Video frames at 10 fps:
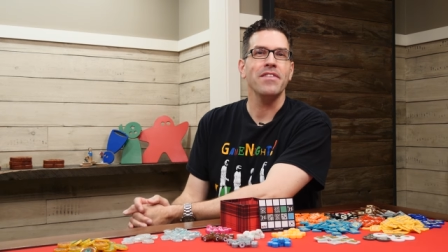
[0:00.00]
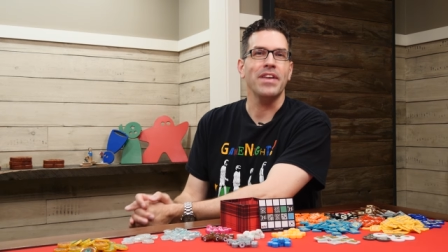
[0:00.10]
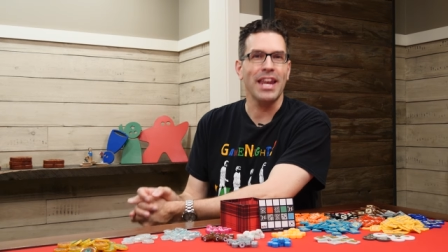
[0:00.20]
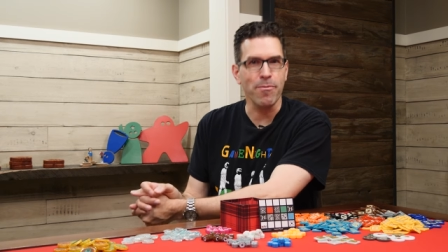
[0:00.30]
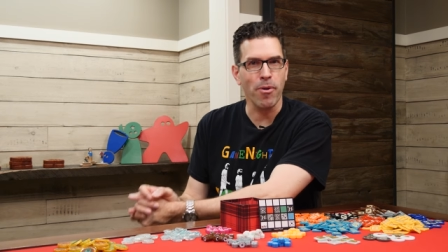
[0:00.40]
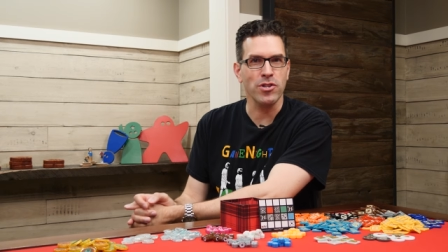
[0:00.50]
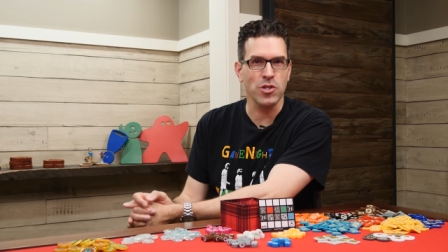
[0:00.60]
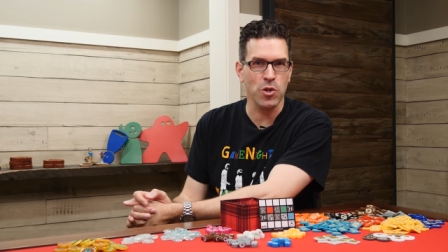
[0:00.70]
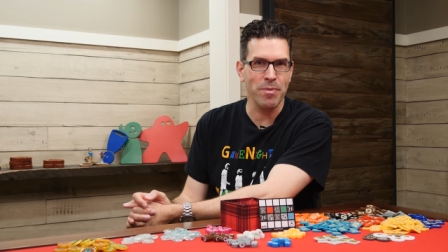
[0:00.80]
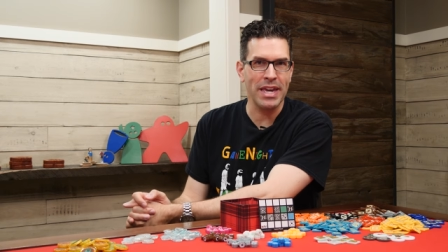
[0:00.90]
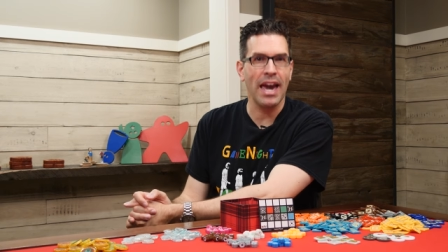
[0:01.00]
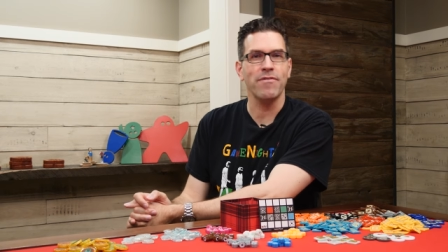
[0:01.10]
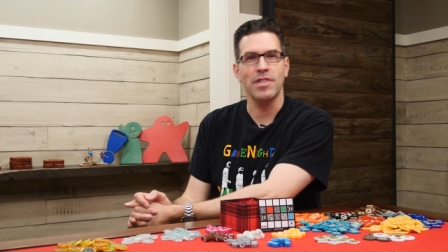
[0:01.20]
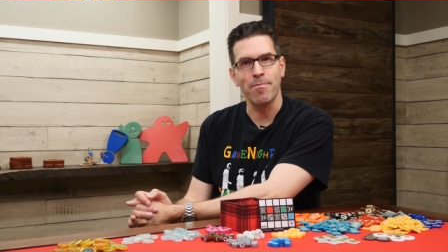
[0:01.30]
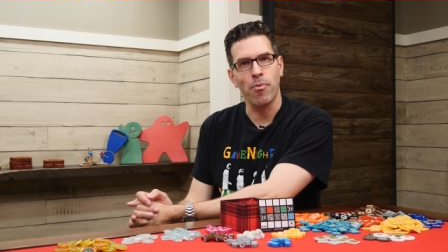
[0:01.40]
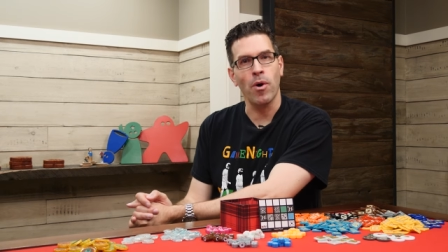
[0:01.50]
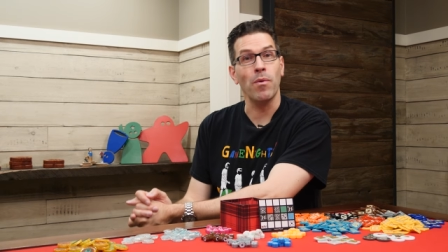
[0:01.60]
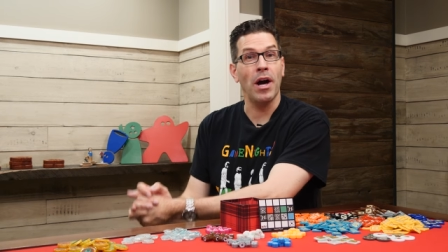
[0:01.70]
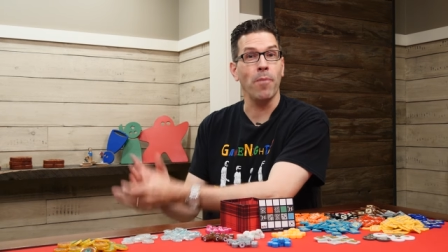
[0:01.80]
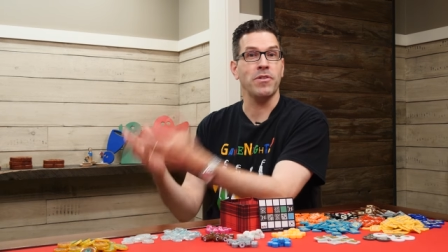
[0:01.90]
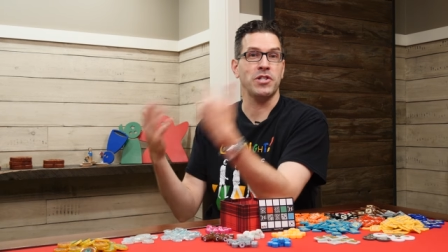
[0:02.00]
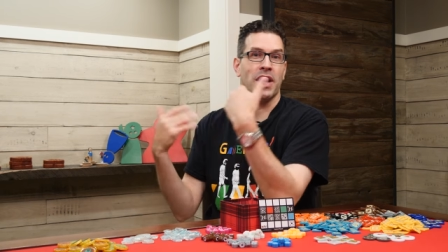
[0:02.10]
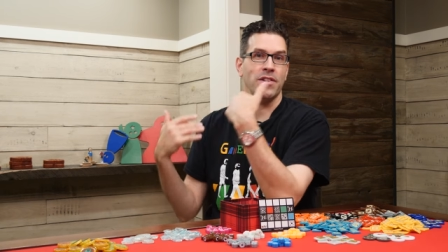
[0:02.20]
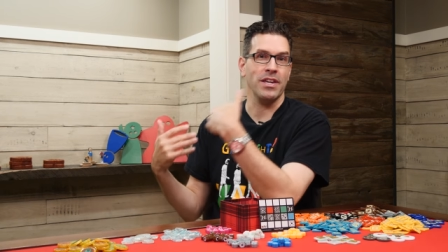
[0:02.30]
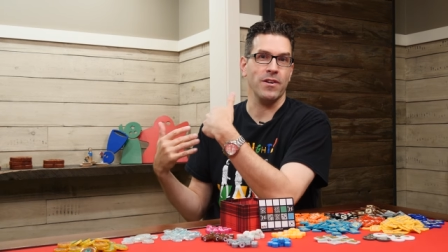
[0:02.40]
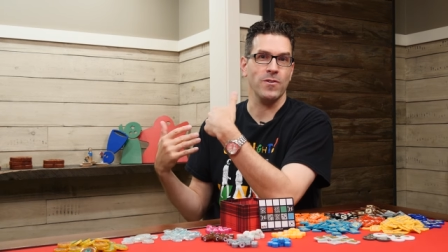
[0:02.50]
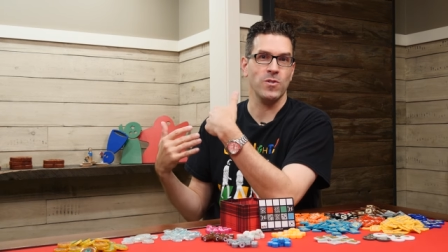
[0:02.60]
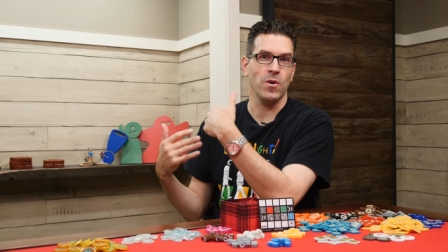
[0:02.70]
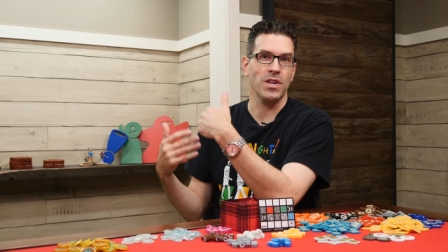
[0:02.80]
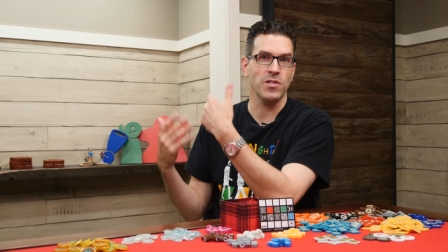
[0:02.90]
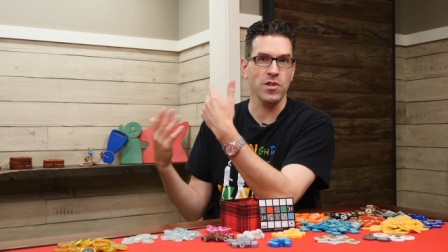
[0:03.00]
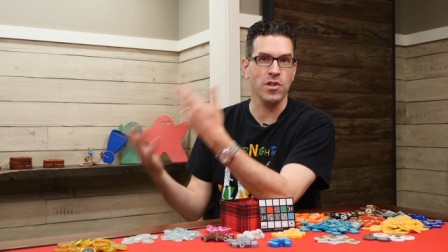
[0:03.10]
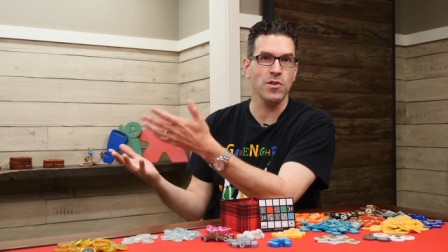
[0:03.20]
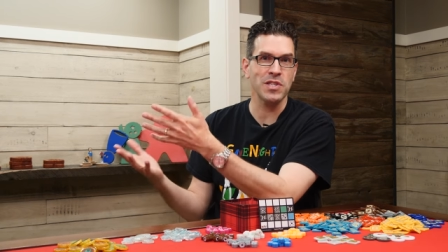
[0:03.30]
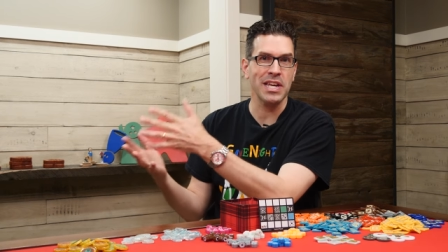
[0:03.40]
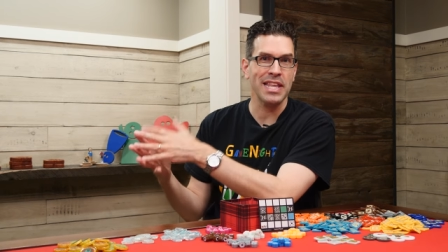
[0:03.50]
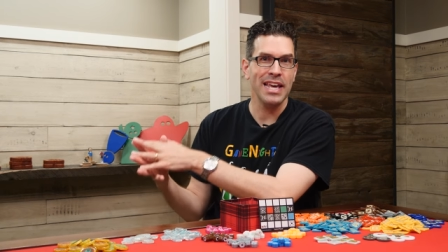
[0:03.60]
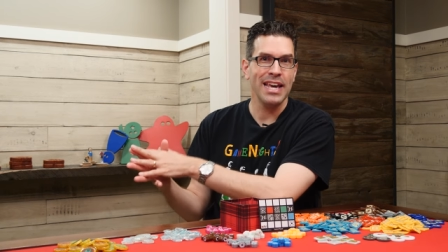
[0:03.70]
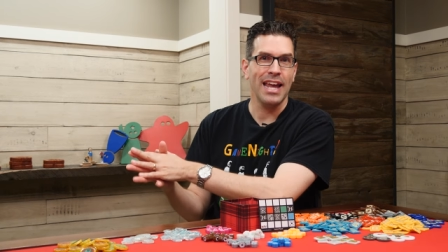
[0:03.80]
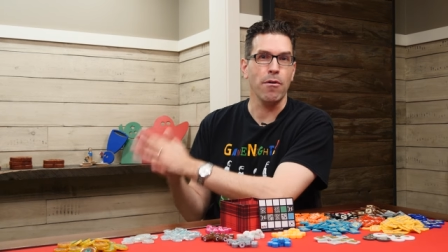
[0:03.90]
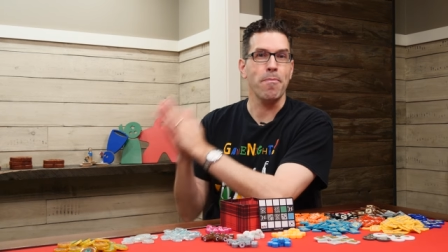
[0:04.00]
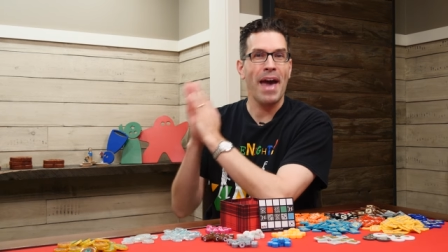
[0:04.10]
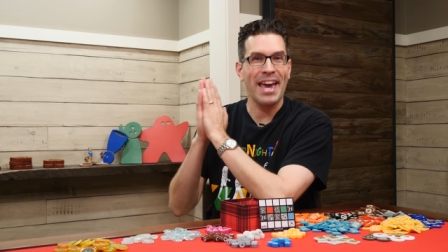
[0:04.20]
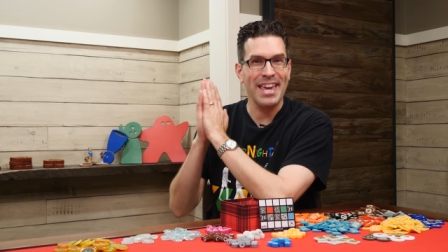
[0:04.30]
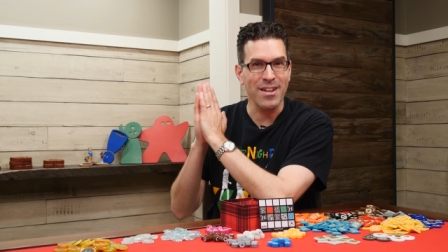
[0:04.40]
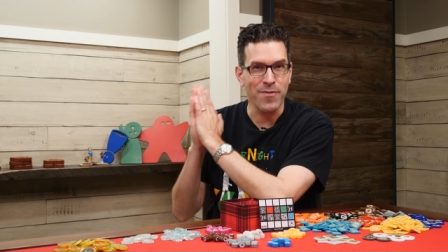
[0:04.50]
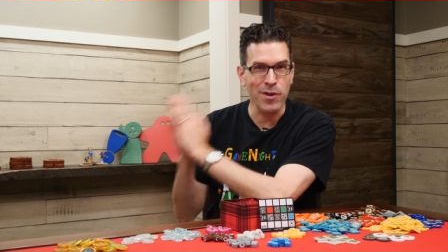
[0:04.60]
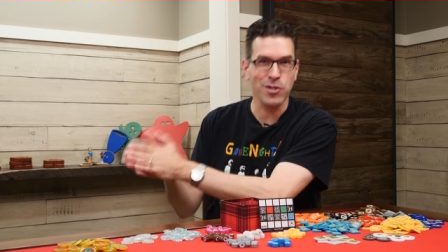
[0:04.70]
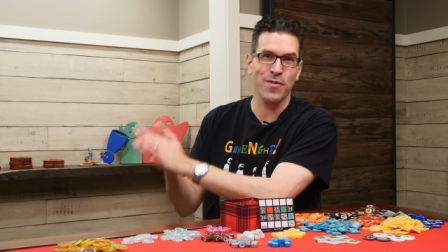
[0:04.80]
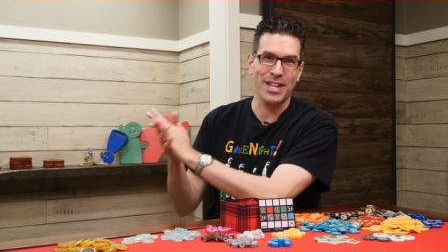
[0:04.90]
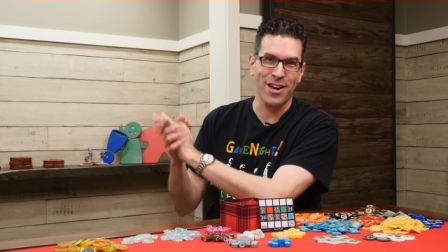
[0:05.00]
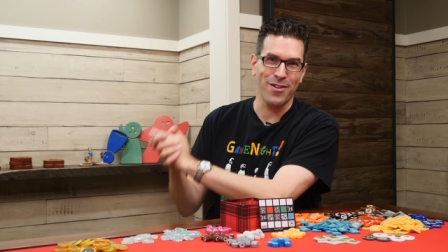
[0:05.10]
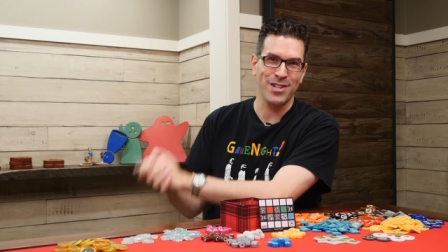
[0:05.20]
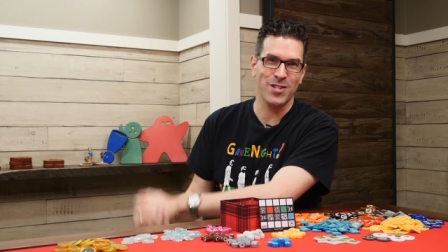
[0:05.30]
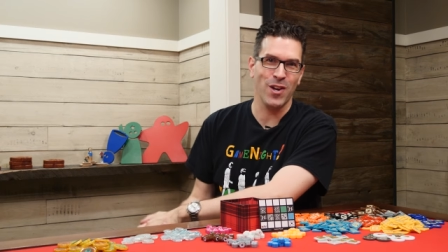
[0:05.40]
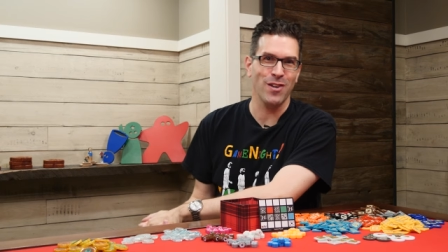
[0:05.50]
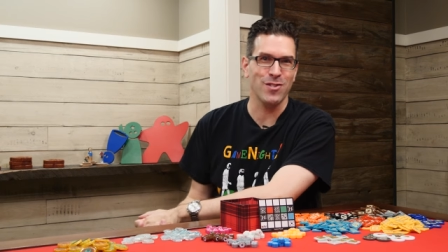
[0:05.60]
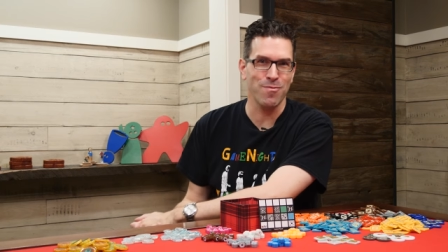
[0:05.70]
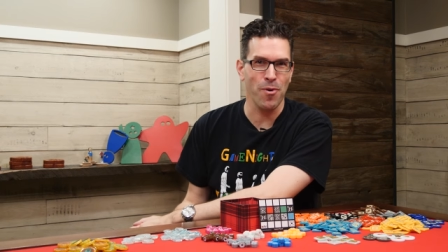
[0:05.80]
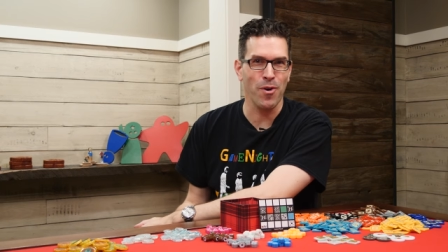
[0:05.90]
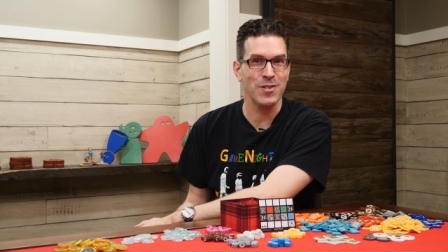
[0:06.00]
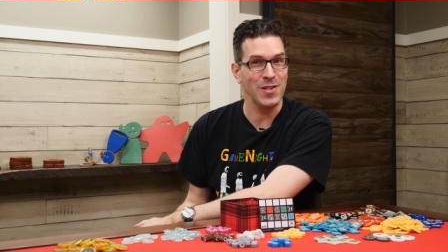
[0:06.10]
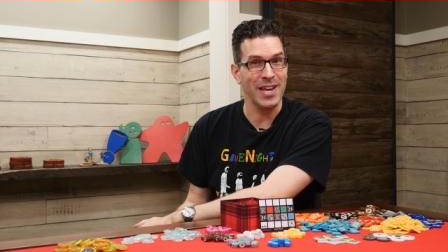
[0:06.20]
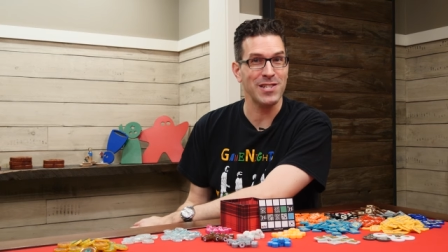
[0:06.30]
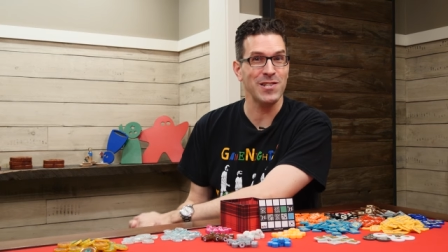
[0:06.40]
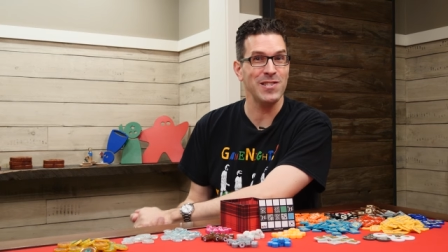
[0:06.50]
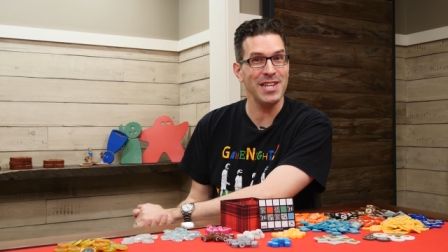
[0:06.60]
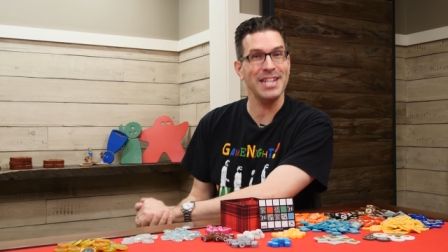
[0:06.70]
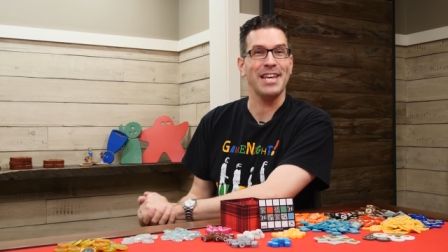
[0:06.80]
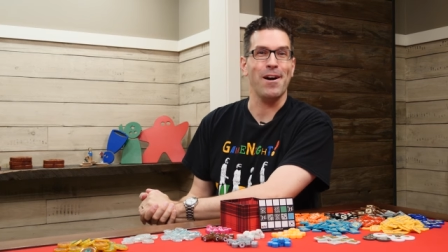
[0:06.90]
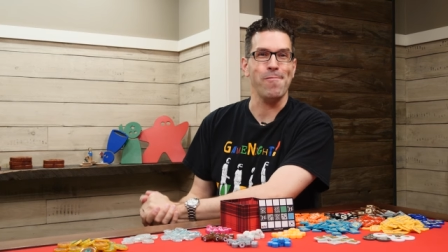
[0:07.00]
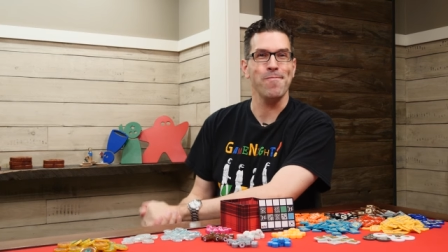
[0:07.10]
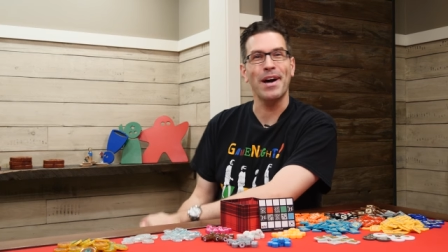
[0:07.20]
then any purchase you make after that point will help the channel here. So consider using it, and I'll be back in a future video to show you some more selections in detail.